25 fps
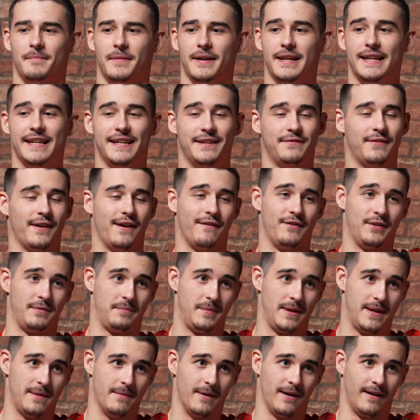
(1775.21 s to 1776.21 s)
my least favourite is
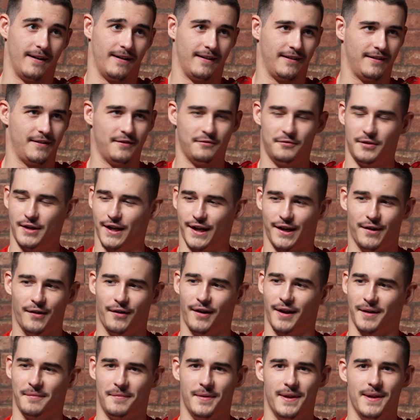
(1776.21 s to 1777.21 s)
P-bar. I really
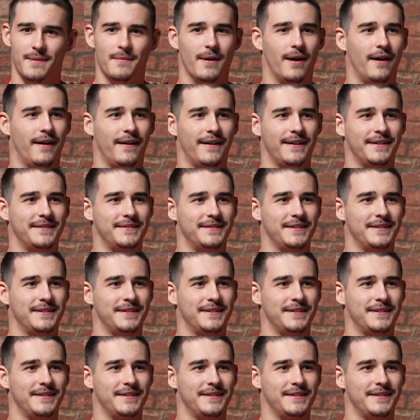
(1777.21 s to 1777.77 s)
don't like P-bar.